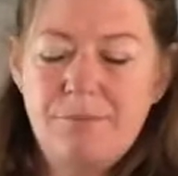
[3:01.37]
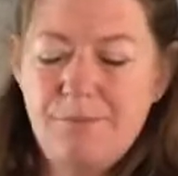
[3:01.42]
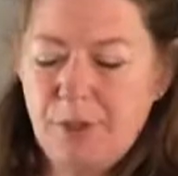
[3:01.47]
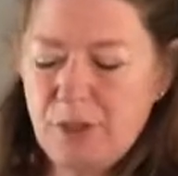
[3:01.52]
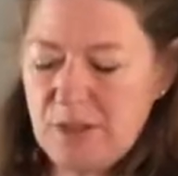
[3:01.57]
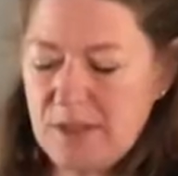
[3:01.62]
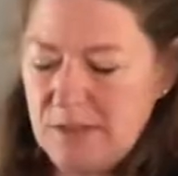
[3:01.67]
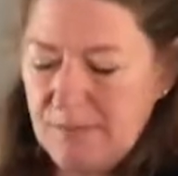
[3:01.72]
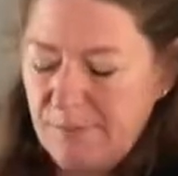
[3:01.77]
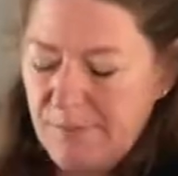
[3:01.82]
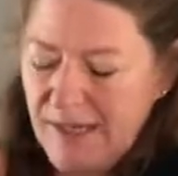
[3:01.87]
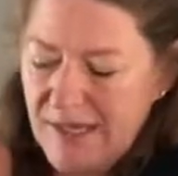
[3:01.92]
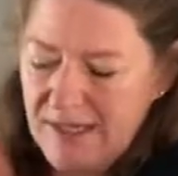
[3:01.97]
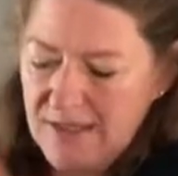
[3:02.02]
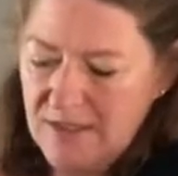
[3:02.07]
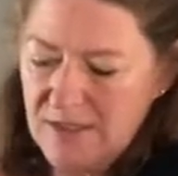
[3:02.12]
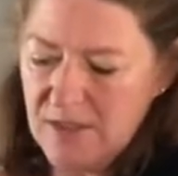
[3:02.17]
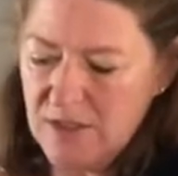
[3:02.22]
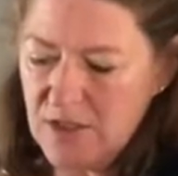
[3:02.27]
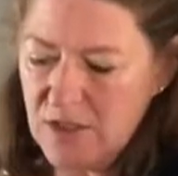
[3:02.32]
pots and pans
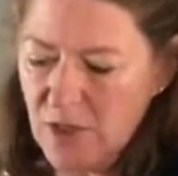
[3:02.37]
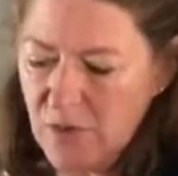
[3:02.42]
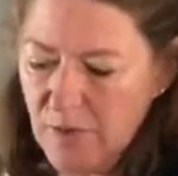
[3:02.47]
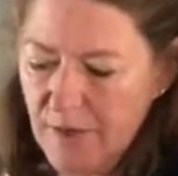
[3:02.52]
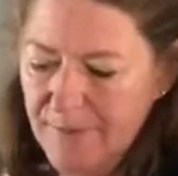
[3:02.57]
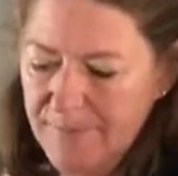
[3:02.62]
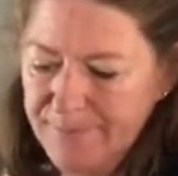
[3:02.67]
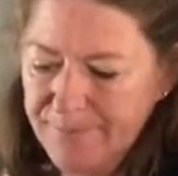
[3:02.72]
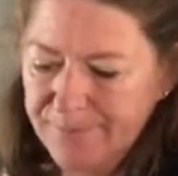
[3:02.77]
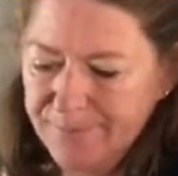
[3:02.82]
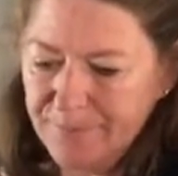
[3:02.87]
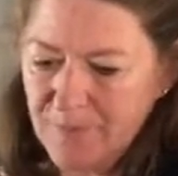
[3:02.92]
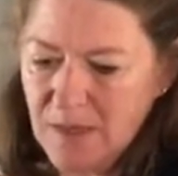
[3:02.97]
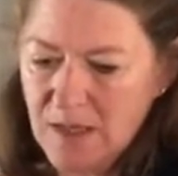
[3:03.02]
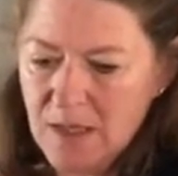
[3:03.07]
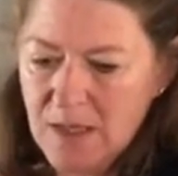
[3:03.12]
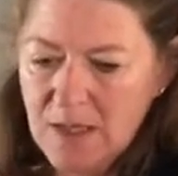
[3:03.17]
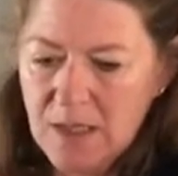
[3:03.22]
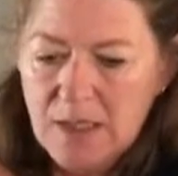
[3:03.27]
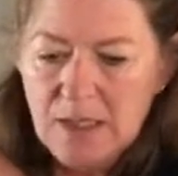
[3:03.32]
and so on,
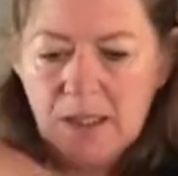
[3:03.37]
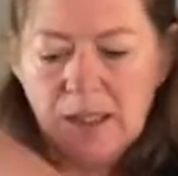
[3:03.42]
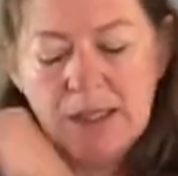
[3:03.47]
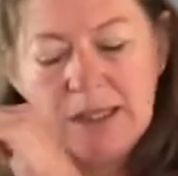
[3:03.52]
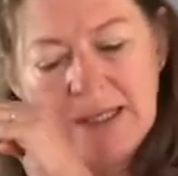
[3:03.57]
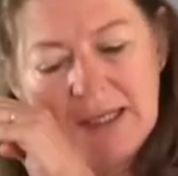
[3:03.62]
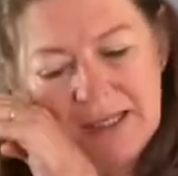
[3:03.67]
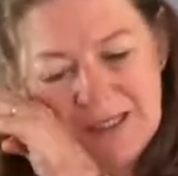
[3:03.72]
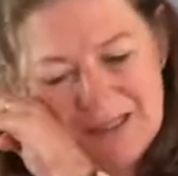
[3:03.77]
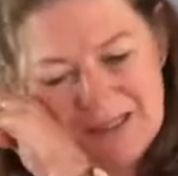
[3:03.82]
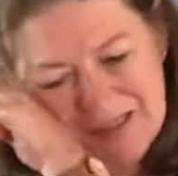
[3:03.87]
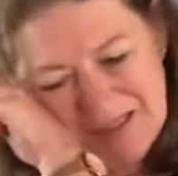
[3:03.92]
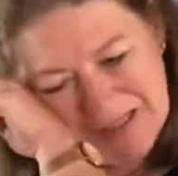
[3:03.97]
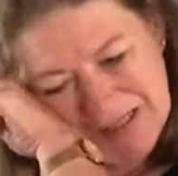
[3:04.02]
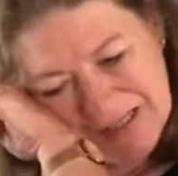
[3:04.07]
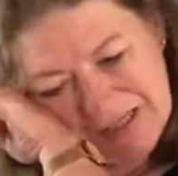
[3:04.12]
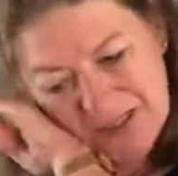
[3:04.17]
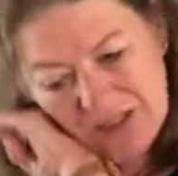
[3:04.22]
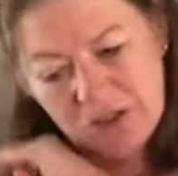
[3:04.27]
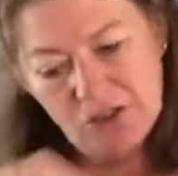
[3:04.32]
is
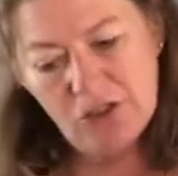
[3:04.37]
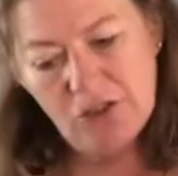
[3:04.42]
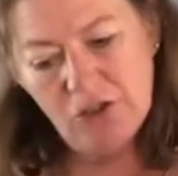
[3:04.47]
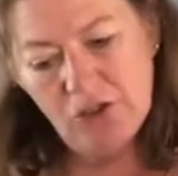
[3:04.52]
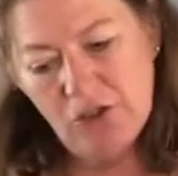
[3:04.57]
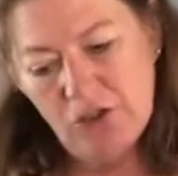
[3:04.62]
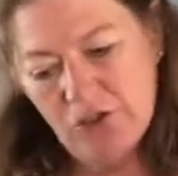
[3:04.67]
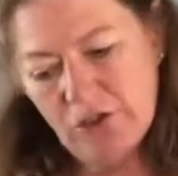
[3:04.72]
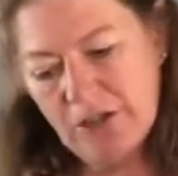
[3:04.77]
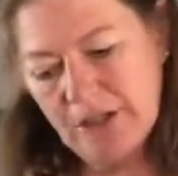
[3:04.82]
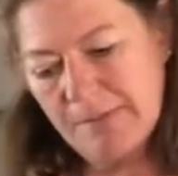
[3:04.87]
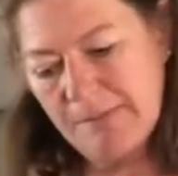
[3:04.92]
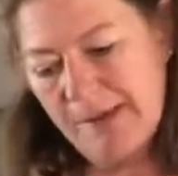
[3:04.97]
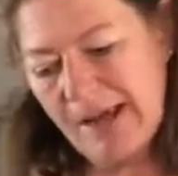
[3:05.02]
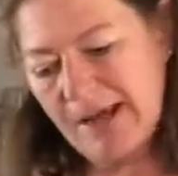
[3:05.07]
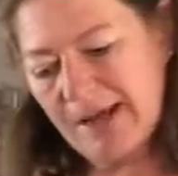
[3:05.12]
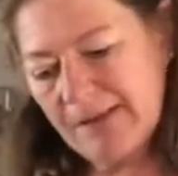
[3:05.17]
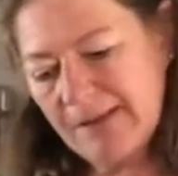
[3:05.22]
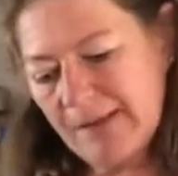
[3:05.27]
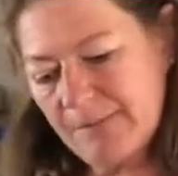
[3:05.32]
you can
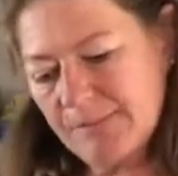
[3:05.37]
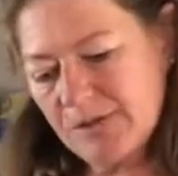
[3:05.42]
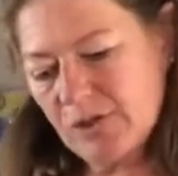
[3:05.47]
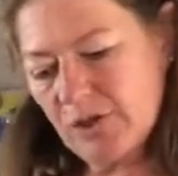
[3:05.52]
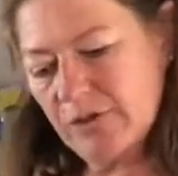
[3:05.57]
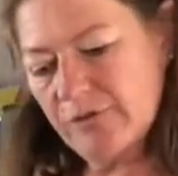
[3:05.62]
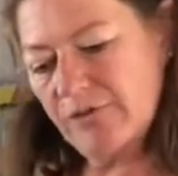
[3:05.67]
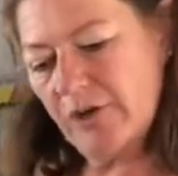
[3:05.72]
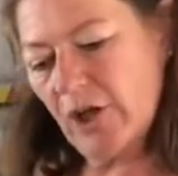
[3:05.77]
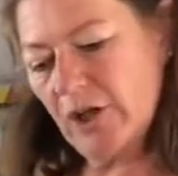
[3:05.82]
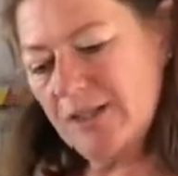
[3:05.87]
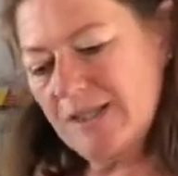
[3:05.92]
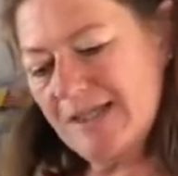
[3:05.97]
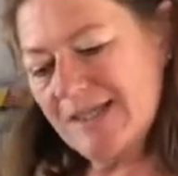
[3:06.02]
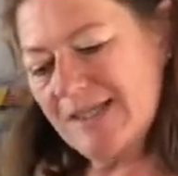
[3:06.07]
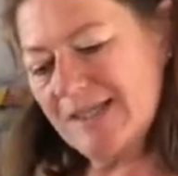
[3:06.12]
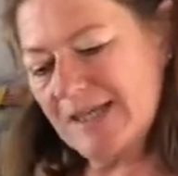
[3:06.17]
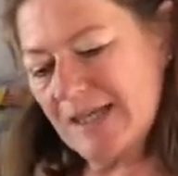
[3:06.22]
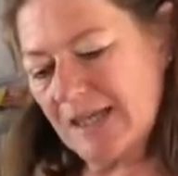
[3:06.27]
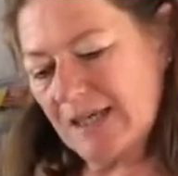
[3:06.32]
make them sort of
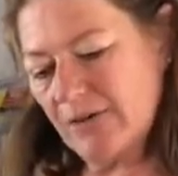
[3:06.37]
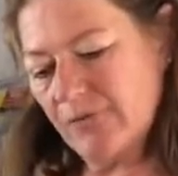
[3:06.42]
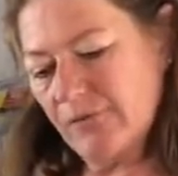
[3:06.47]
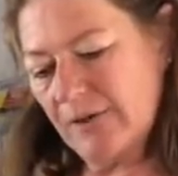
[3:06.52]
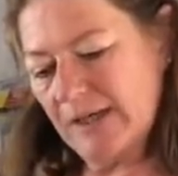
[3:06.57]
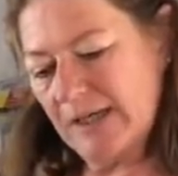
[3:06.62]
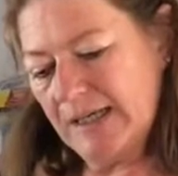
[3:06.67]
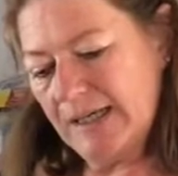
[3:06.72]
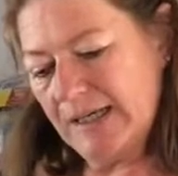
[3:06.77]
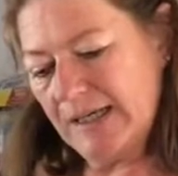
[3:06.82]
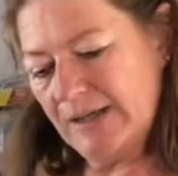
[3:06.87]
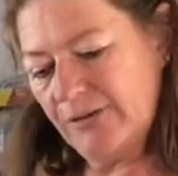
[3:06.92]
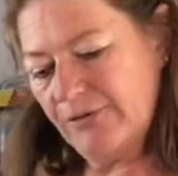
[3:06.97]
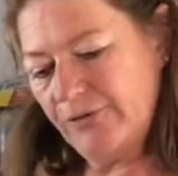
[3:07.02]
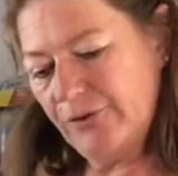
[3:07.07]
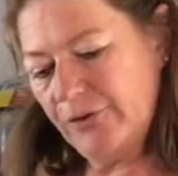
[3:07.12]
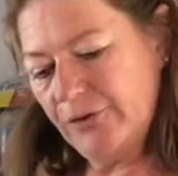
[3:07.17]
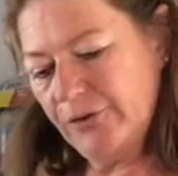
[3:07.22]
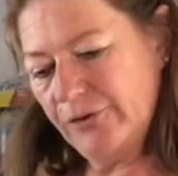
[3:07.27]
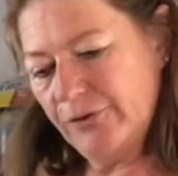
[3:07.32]
non-stick really if
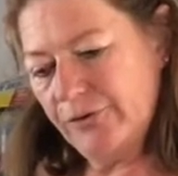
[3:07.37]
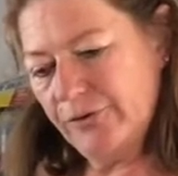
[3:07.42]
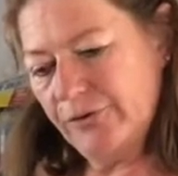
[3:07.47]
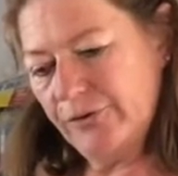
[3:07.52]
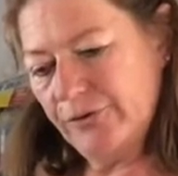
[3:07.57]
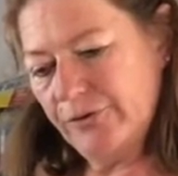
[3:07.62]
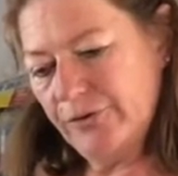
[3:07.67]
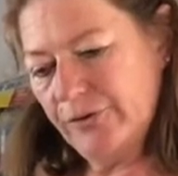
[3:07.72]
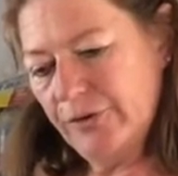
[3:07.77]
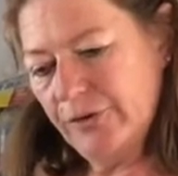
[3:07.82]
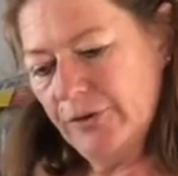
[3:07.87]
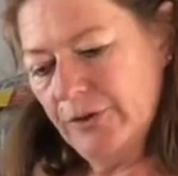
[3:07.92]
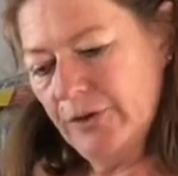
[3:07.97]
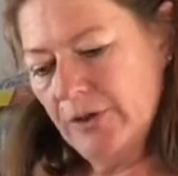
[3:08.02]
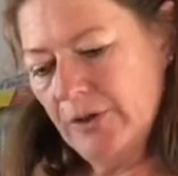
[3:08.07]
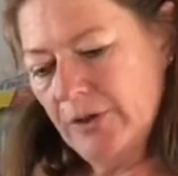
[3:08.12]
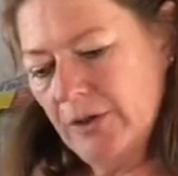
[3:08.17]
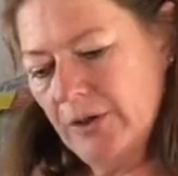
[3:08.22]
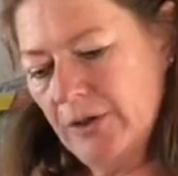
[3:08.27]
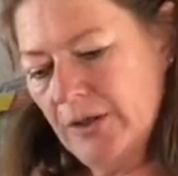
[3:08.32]
you,
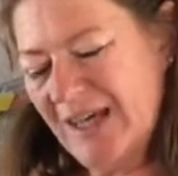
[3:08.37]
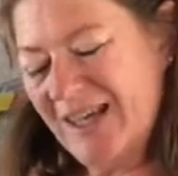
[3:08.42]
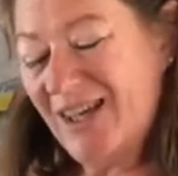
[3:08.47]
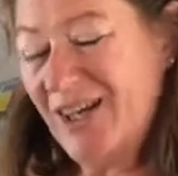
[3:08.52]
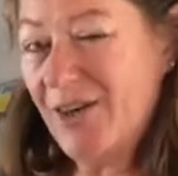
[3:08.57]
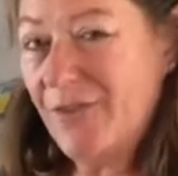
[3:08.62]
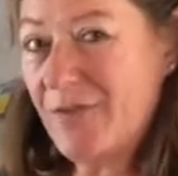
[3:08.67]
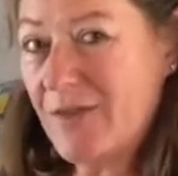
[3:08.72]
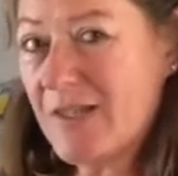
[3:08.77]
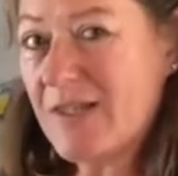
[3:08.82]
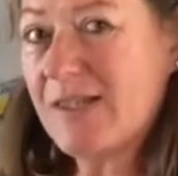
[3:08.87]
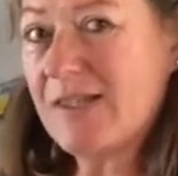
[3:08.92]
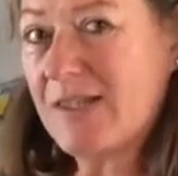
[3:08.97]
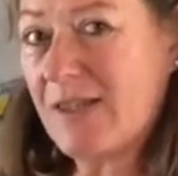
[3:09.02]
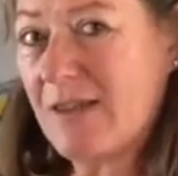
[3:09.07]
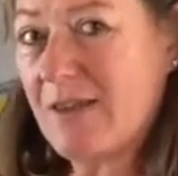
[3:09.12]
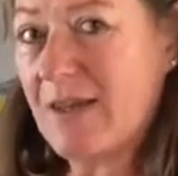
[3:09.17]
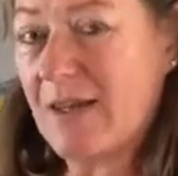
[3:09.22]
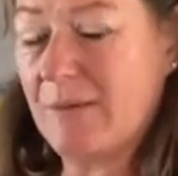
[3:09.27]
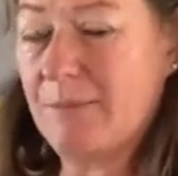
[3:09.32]
I don't know if this is a
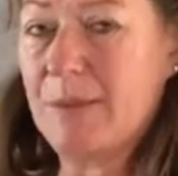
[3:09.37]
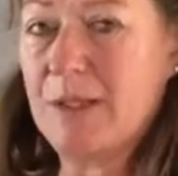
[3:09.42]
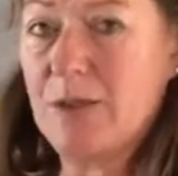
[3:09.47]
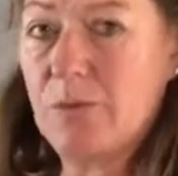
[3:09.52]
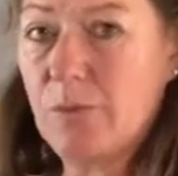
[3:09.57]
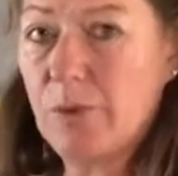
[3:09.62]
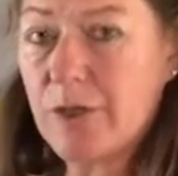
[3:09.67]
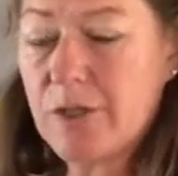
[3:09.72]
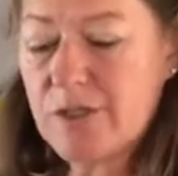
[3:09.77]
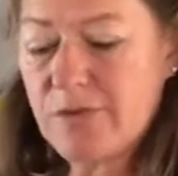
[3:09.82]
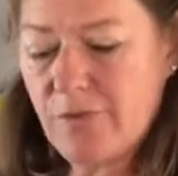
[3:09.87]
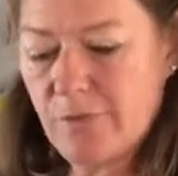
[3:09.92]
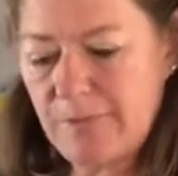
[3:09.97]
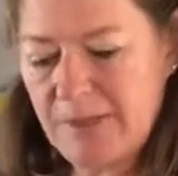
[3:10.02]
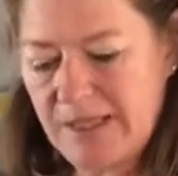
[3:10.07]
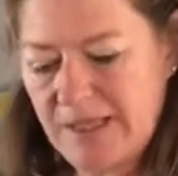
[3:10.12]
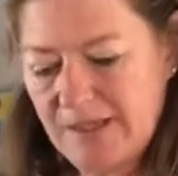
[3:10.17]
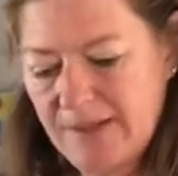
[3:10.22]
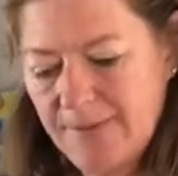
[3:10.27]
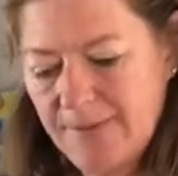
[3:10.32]
thing, but it works for me.